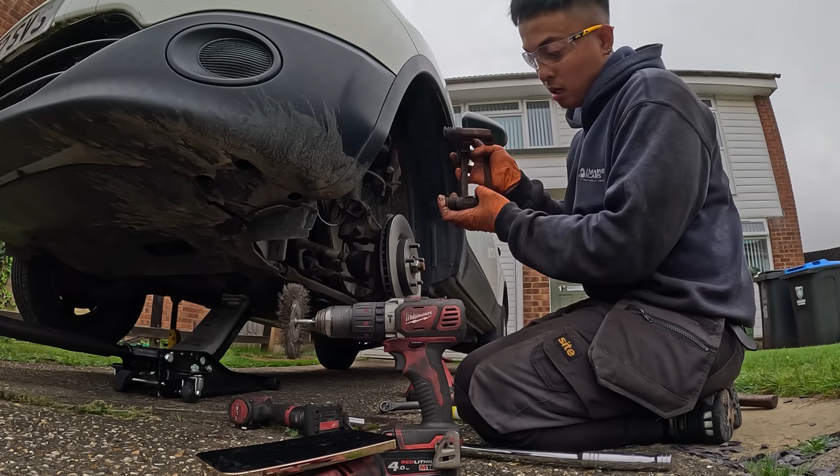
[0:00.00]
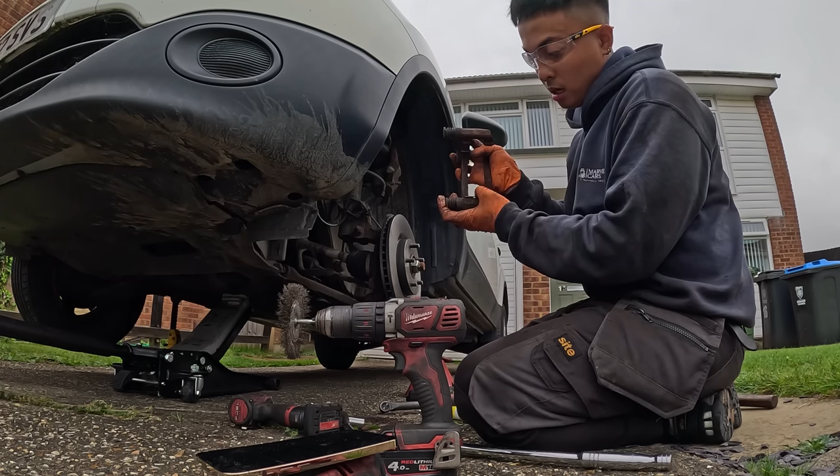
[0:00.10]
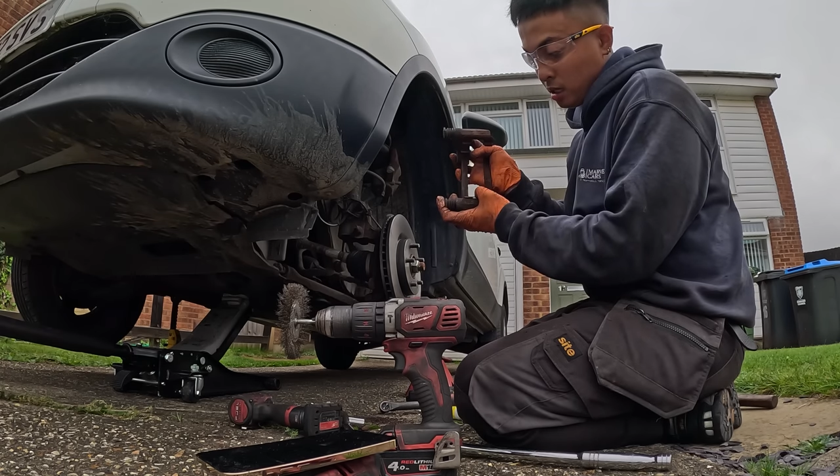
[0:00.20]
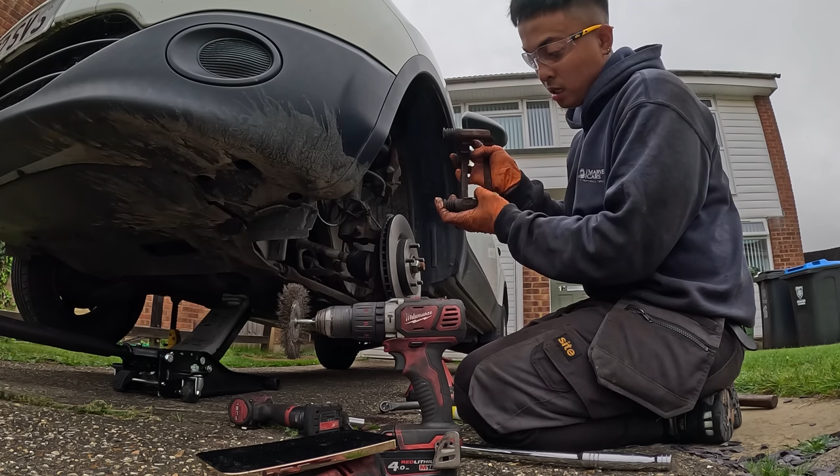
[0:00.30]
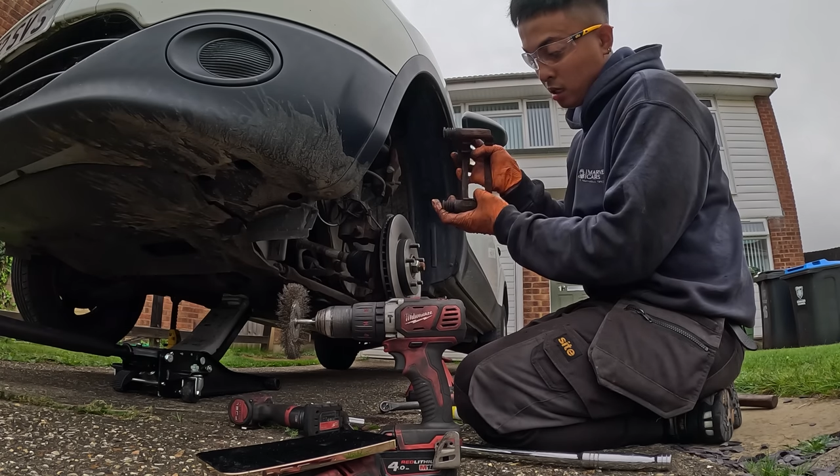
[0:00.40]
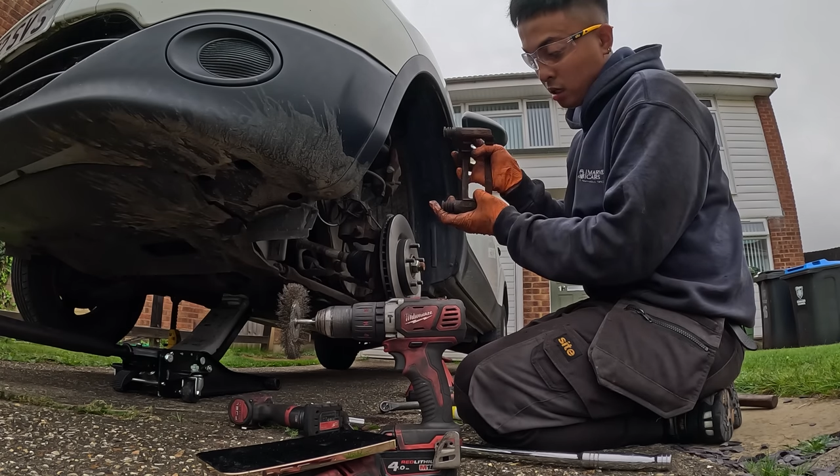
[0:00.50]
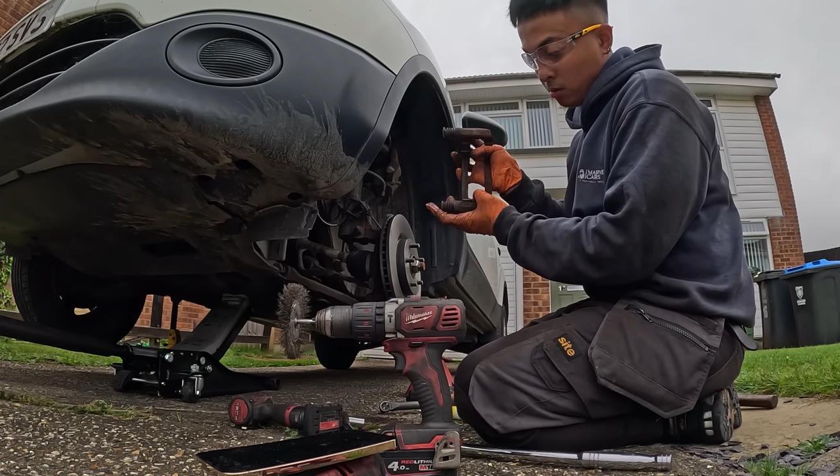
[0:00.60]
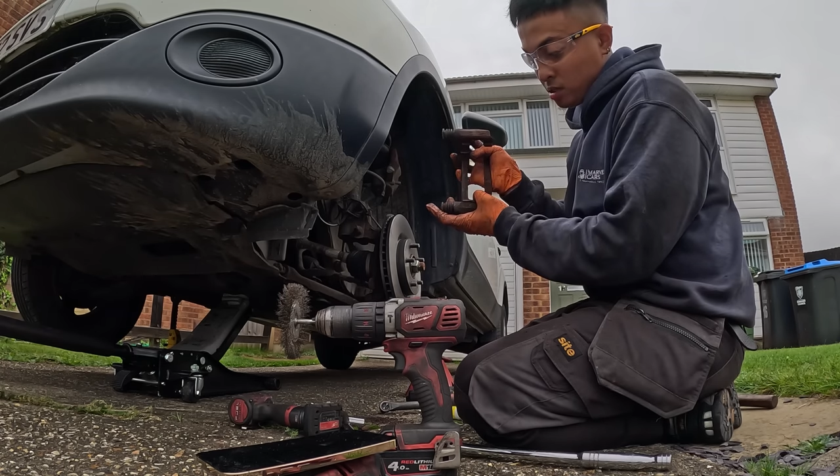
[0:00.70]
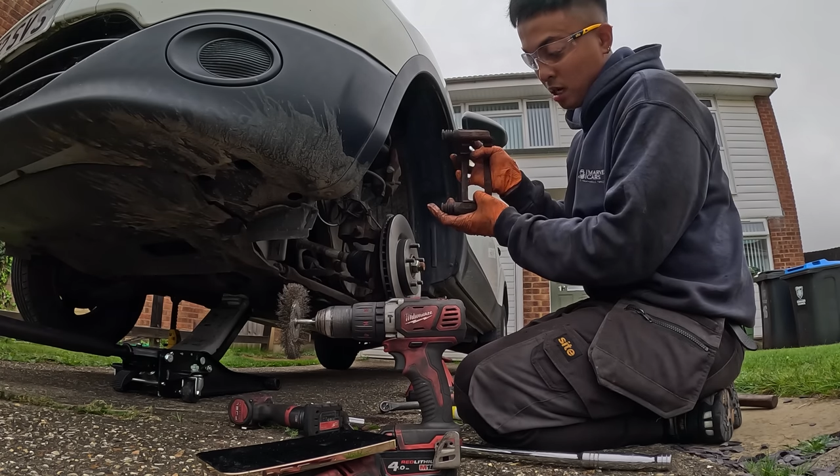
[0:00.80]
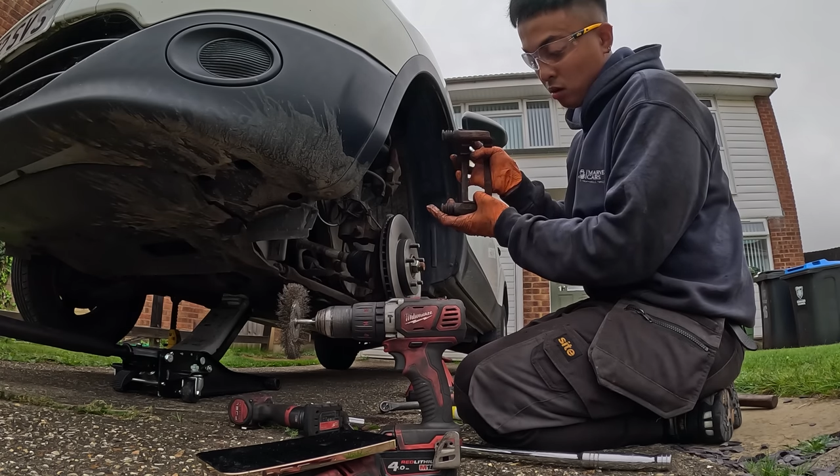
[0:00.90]
and then it
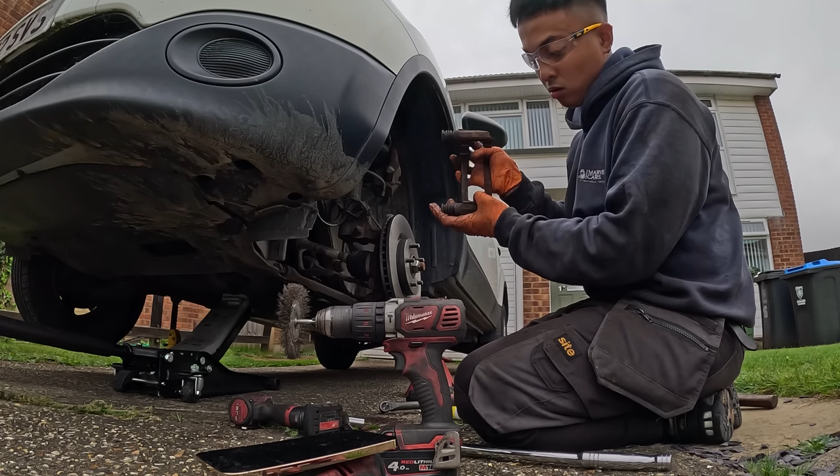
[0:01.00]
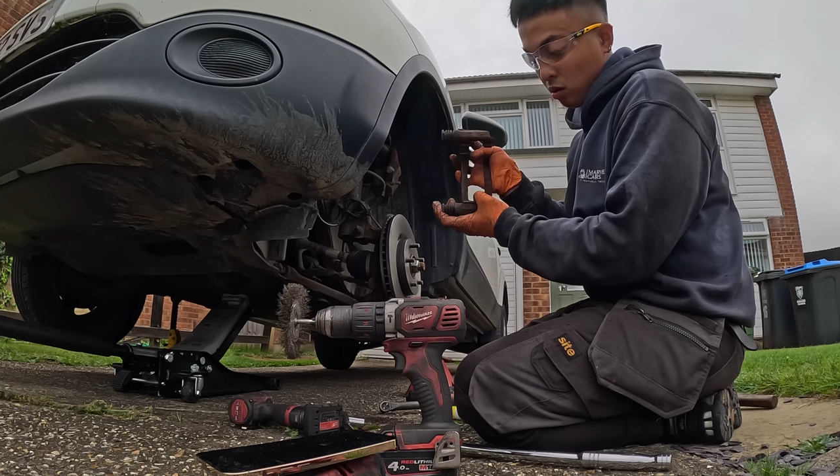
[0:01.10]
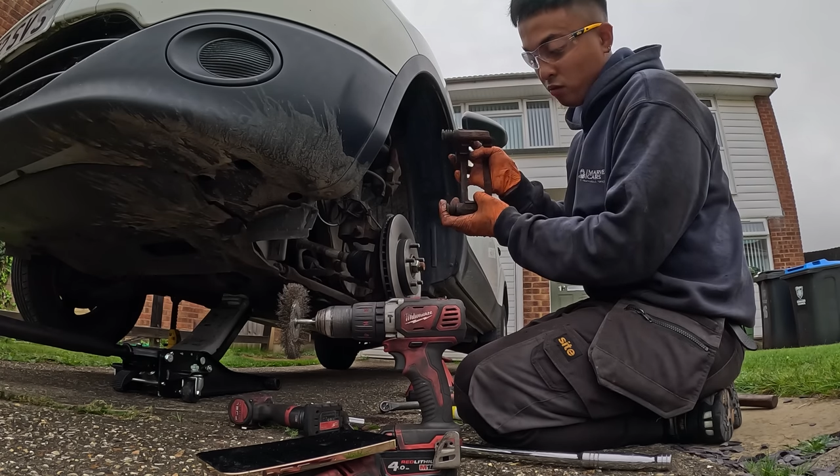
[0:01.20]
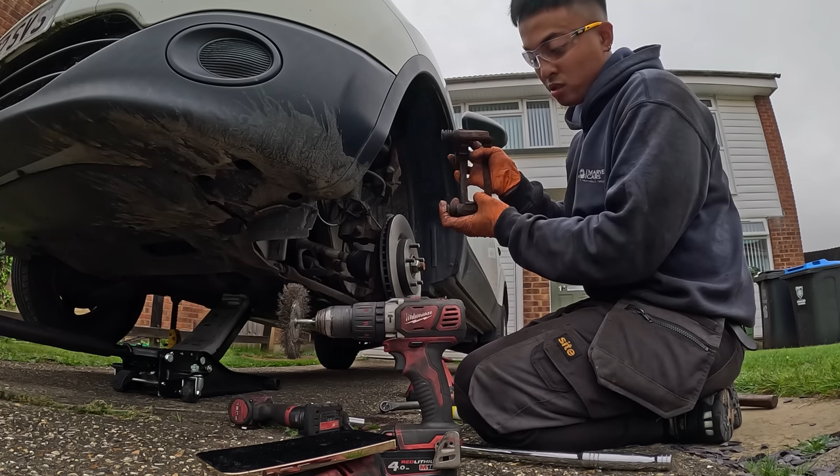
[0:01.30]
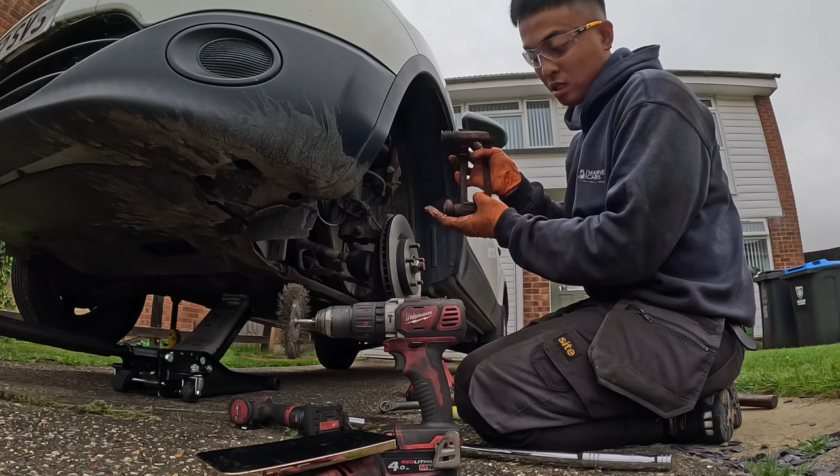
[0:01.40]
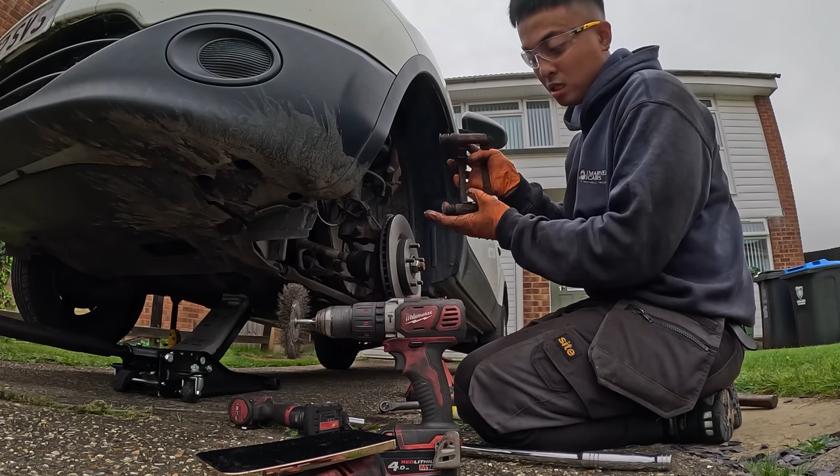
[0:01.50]
comes out. Obviously